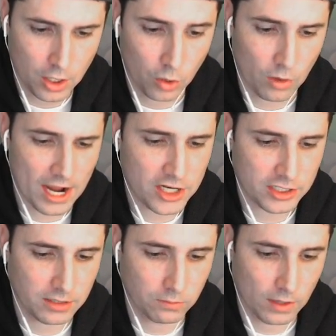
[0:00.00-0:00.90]
We're
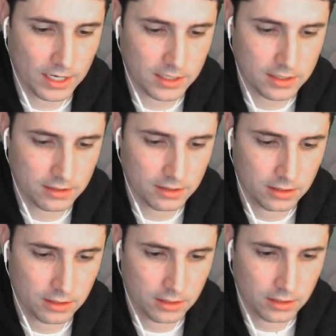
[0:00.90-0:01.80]
actually ranked...
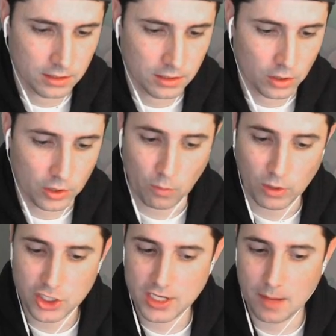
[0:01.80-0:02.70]
Okay, what
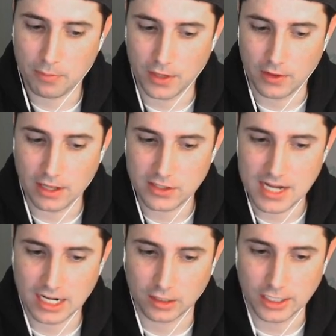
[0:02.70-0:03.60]
just happened there? That's not
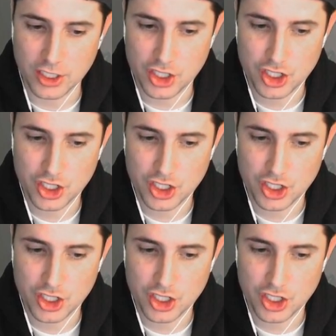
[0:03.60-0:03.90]
a glitch.